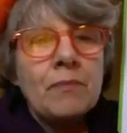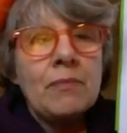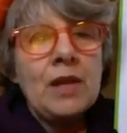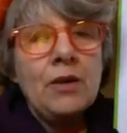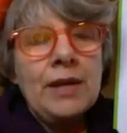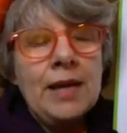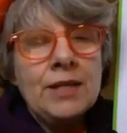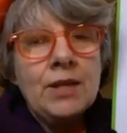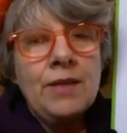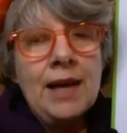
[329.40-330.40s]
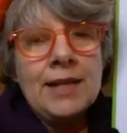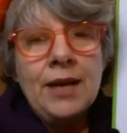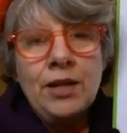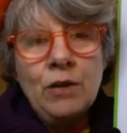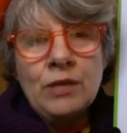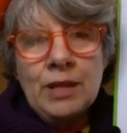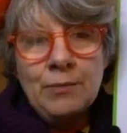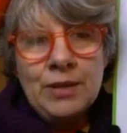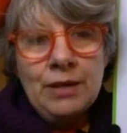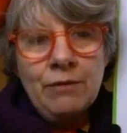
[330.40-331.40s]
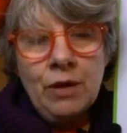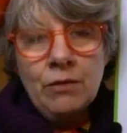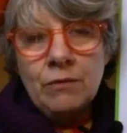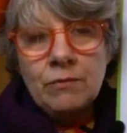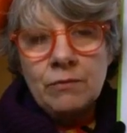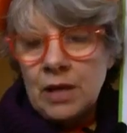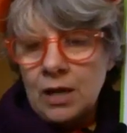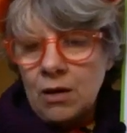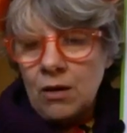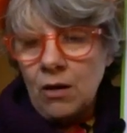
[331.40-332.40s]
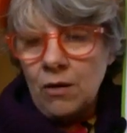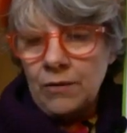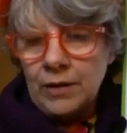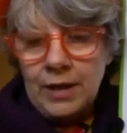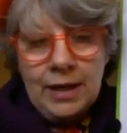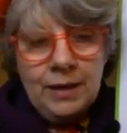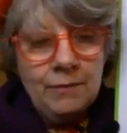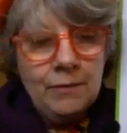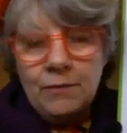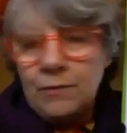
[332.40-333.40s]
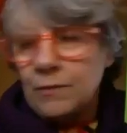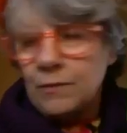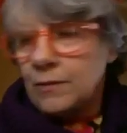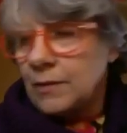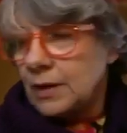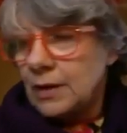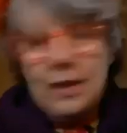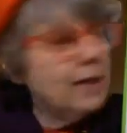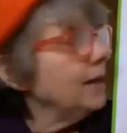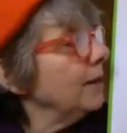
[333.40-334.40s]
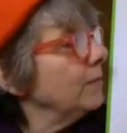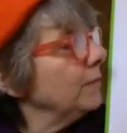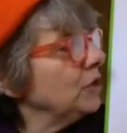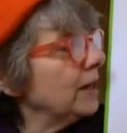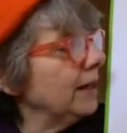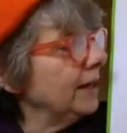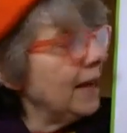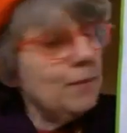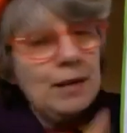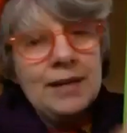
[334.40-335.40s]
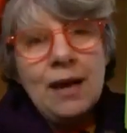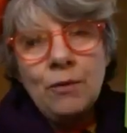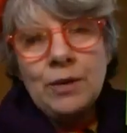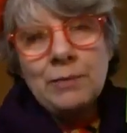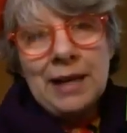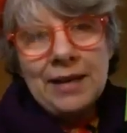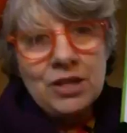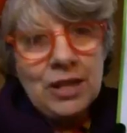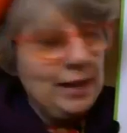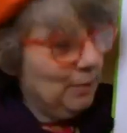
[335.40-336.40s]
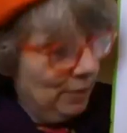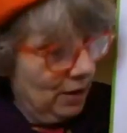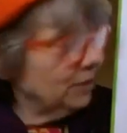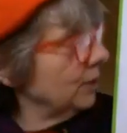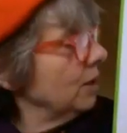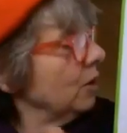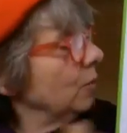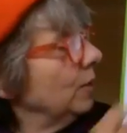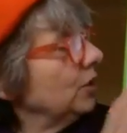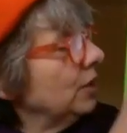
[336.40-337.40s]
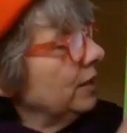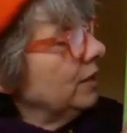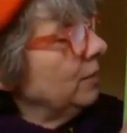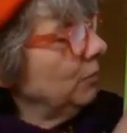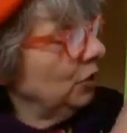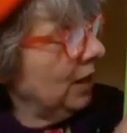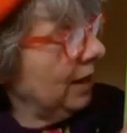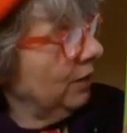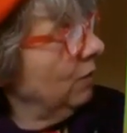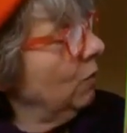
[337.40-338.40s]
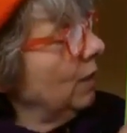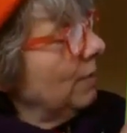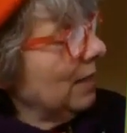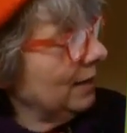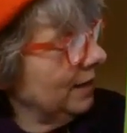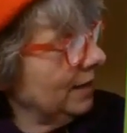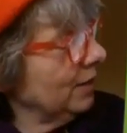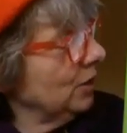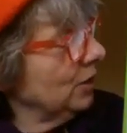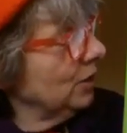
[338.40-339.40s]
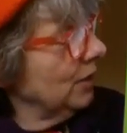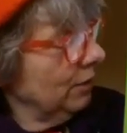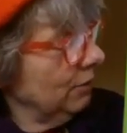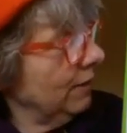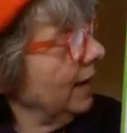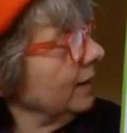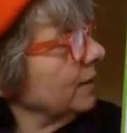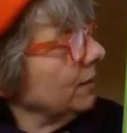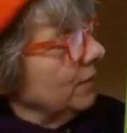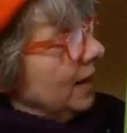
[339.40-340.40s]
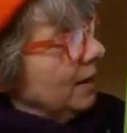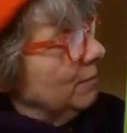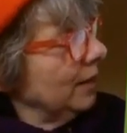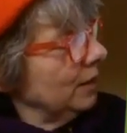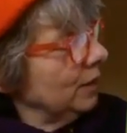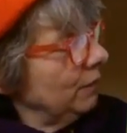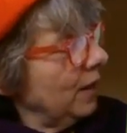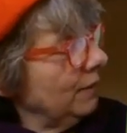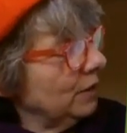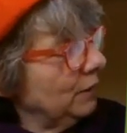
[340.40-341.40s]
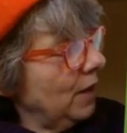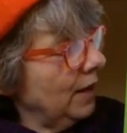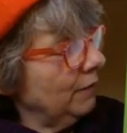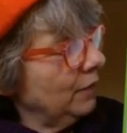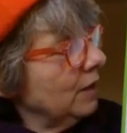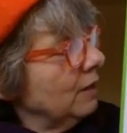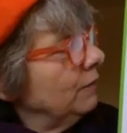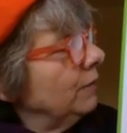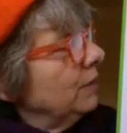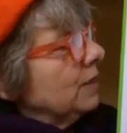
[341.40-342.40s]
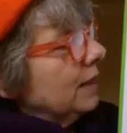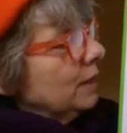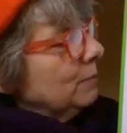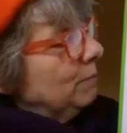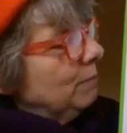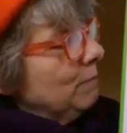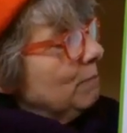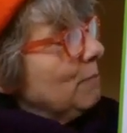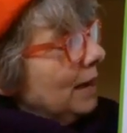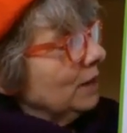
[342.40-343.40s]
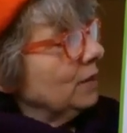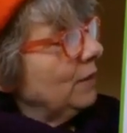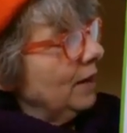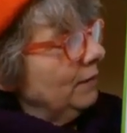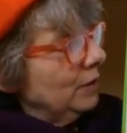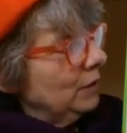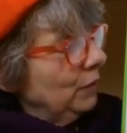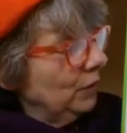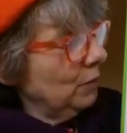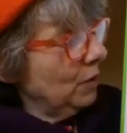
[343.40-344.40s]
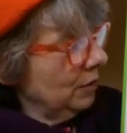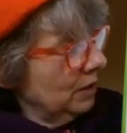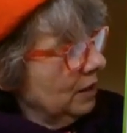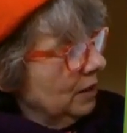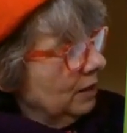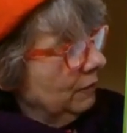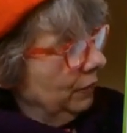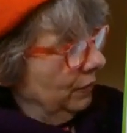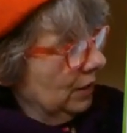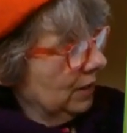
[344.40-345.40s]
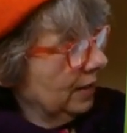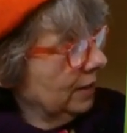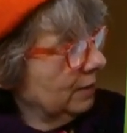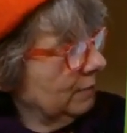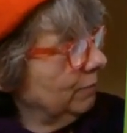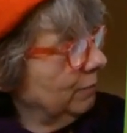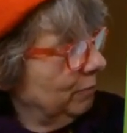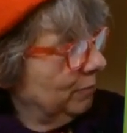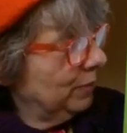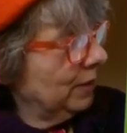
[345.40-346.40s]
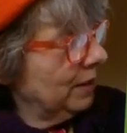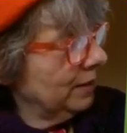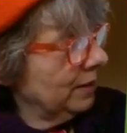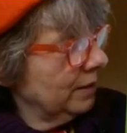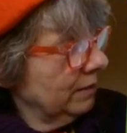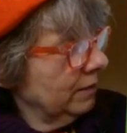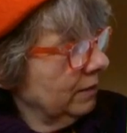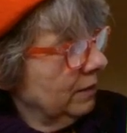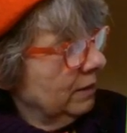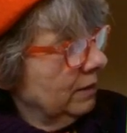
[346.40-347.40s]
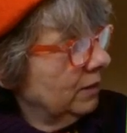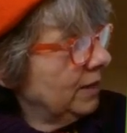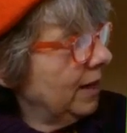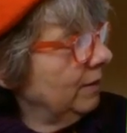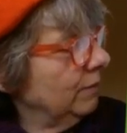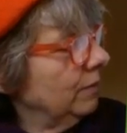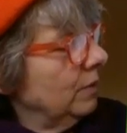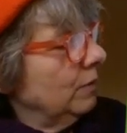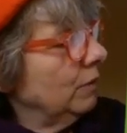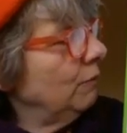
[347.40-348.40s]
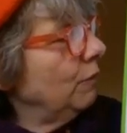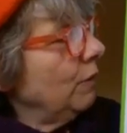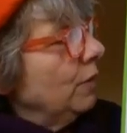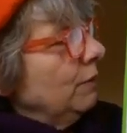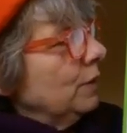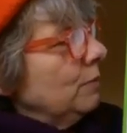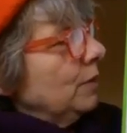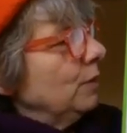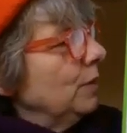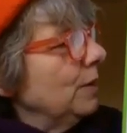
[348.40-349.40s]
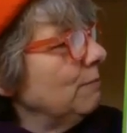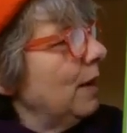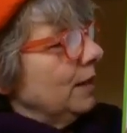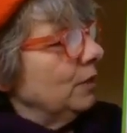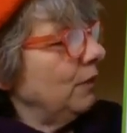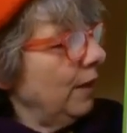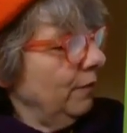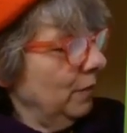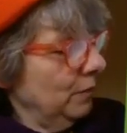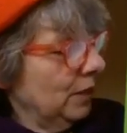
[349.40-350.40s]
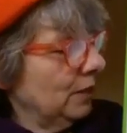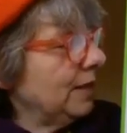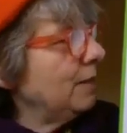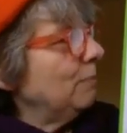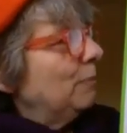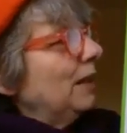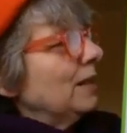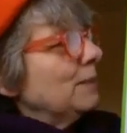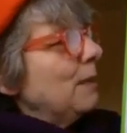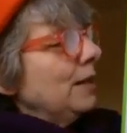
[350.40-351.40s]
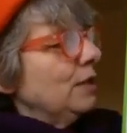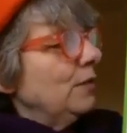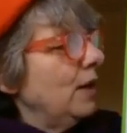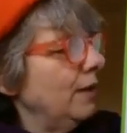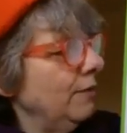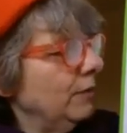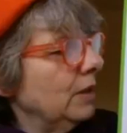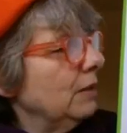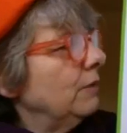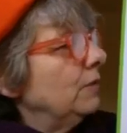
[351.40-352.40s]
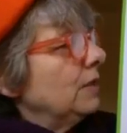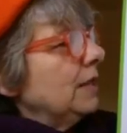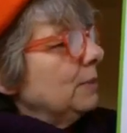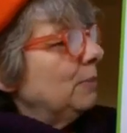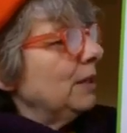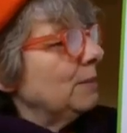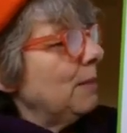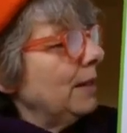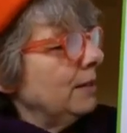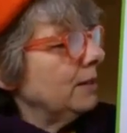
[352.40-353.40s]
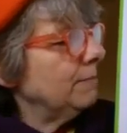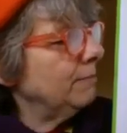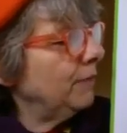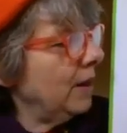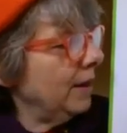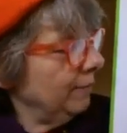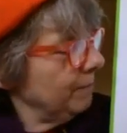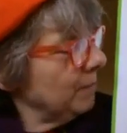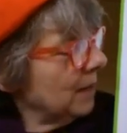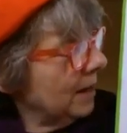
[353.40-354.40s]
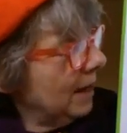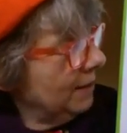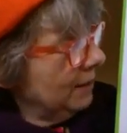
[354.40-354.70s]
Okay, so that's how you go sub-zero on the Checkit game. And now we play the Checkit part, which is double check that all our maths is actually correct. So 10 minus 5 is 5, 56 minus 5 is 51, 56 plus 10. The only reason why I'm doing minus 5, which is 10 plus minus 5, 56 plus minus 5, and